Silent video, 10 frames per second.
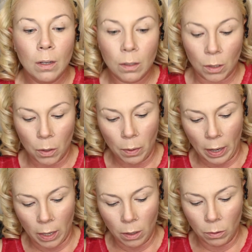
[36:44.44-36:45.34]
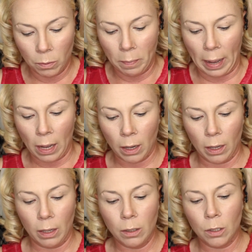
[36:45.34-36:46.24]
So I use
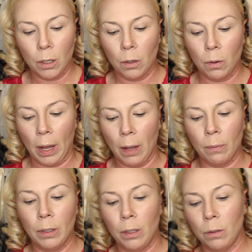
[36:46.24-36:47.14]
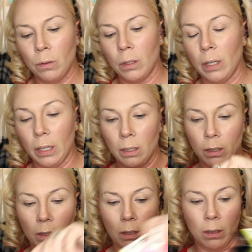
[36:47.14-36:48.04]
MAC, and so I would use
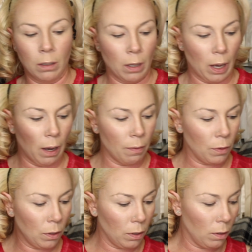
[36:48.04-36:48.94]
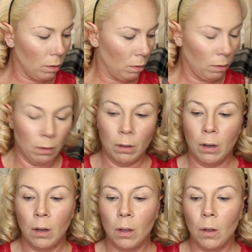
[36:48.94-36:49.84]
this after
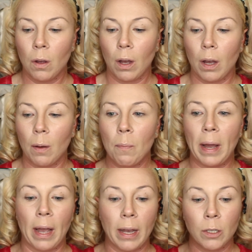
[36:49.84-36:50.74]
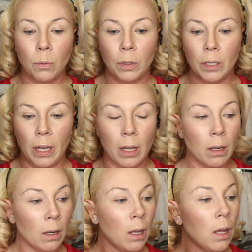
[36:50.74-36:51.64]
my eyes were
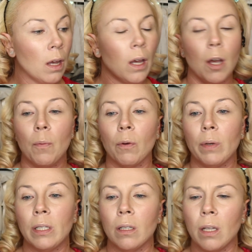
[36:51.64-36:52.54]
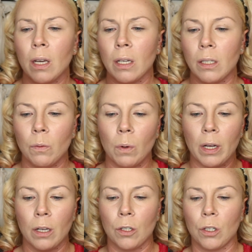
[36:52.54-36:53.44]
done. Recently I did
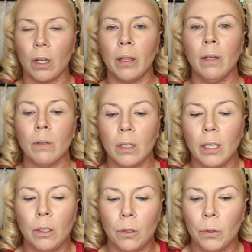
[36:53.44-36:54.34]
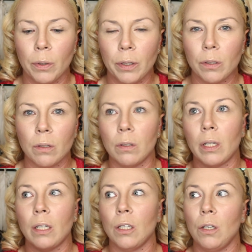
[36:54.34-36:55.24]
watch, I think it was Nikki Tutorials who
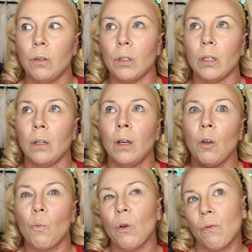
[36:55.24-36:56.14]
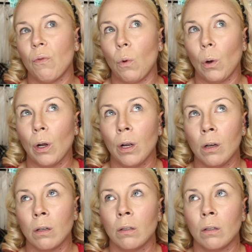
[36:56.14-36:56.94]
said to use it before